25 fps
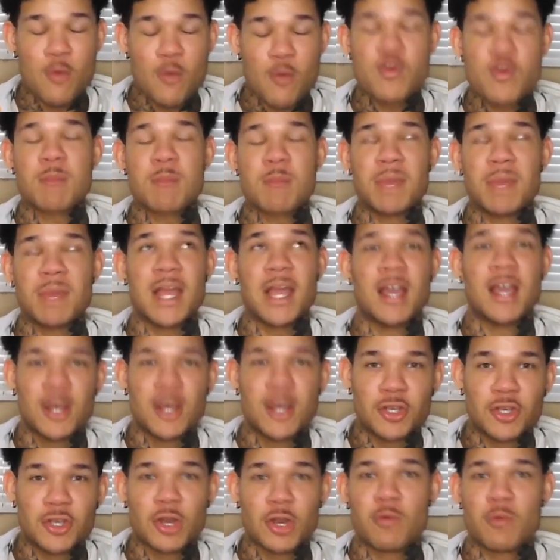ripping
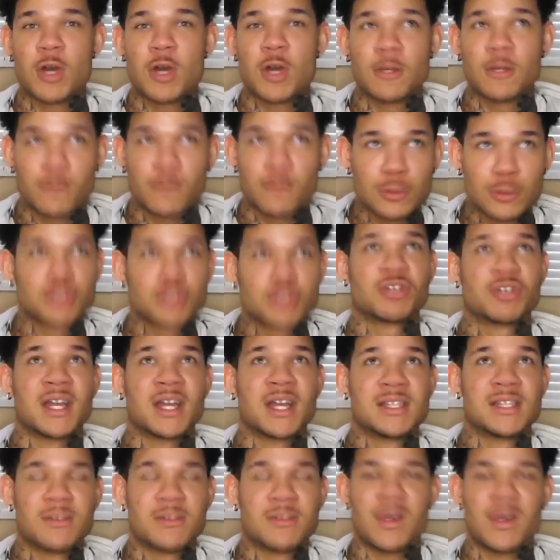your wonderful
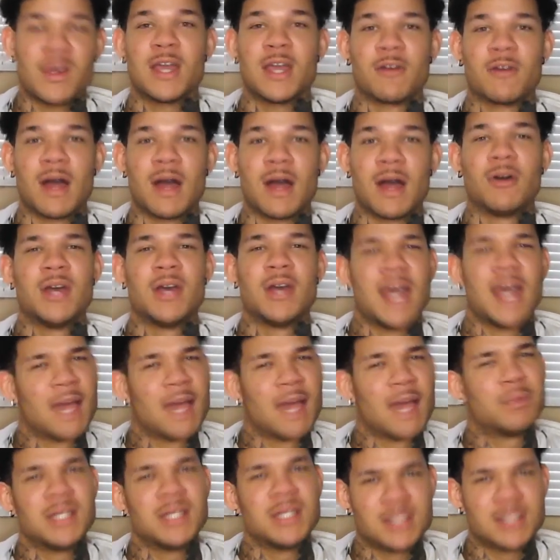strands of hair out.
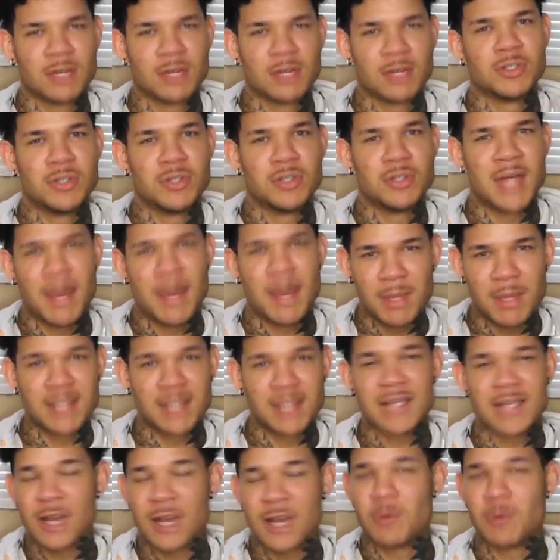And please don't do that
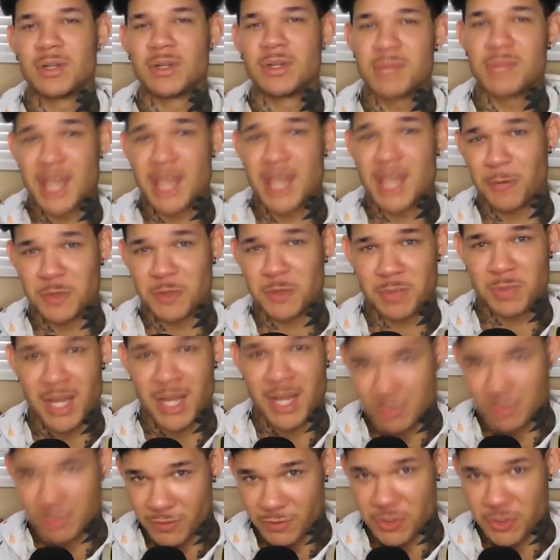because I don't want to be held
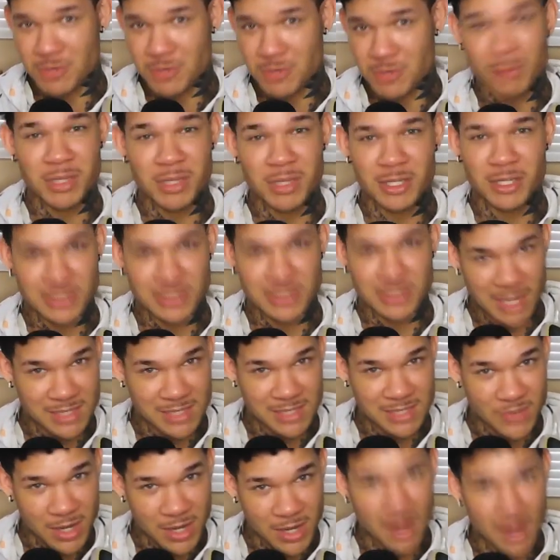responsible for you ripping your
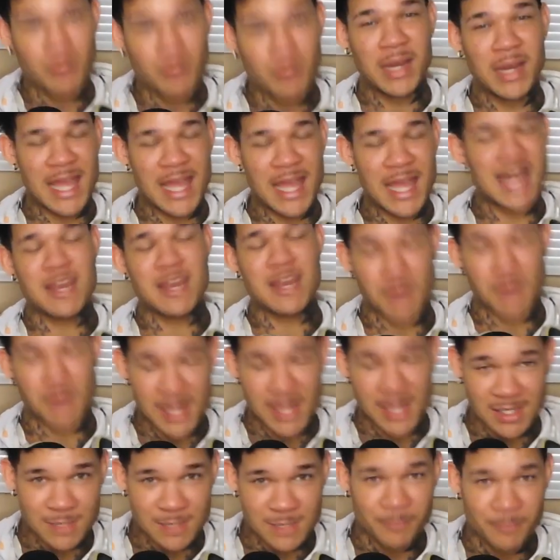strands of hair out. But
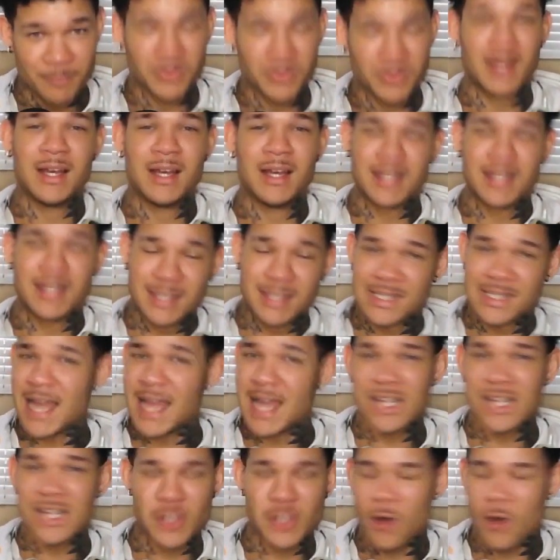anyways,
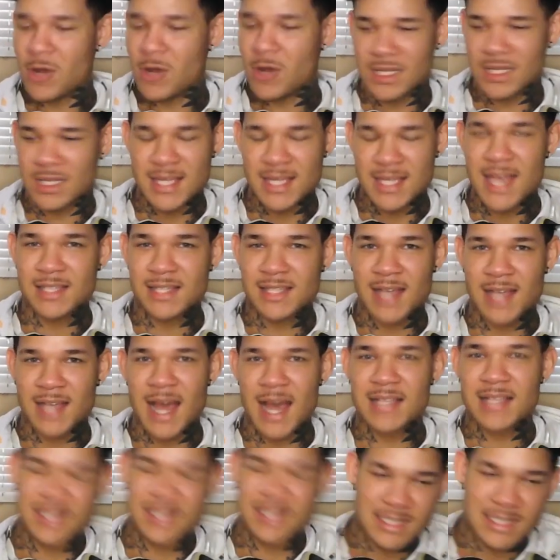that's all it takes,
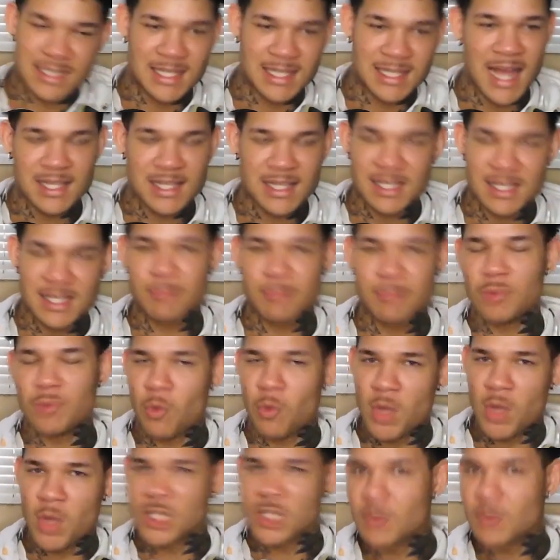guys. It's that simple.
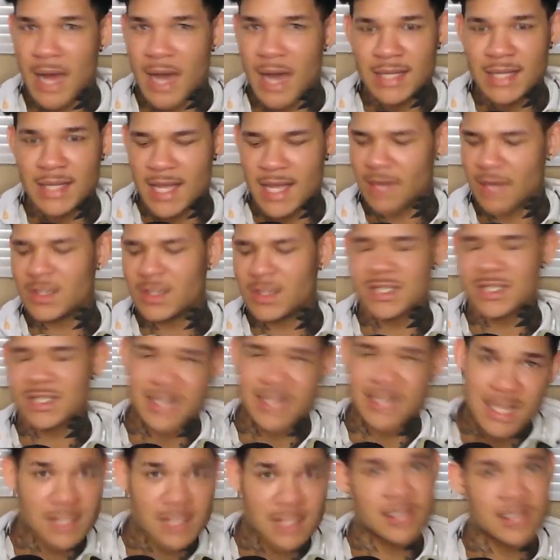What do I think of this?
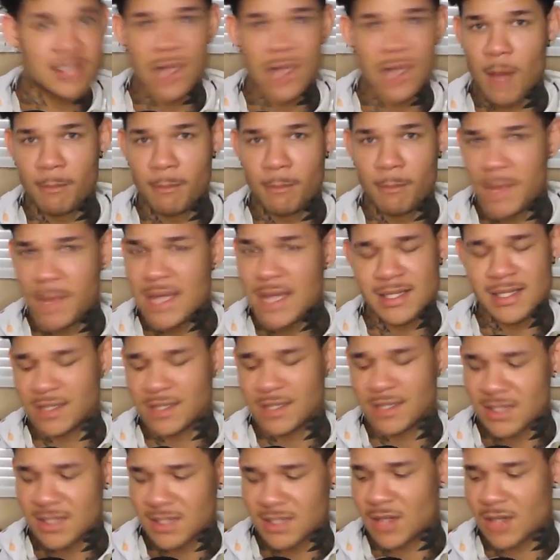This is
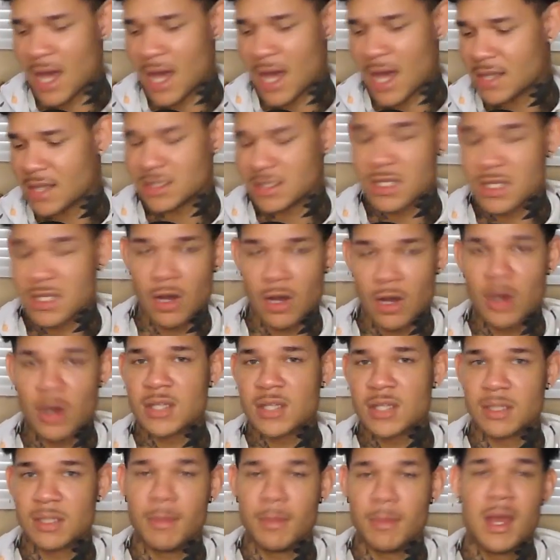amazing. This is honestly
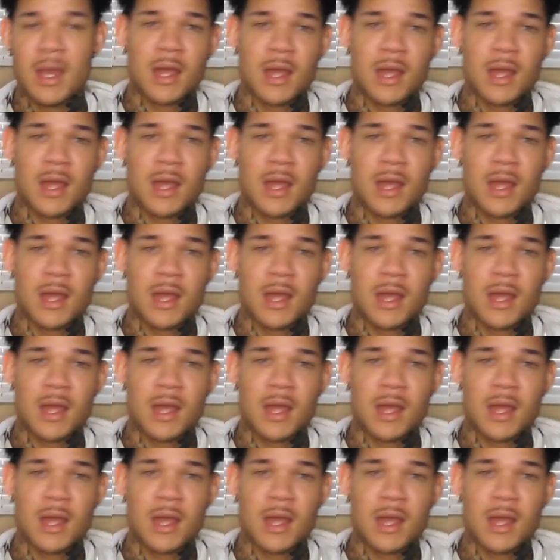awesome.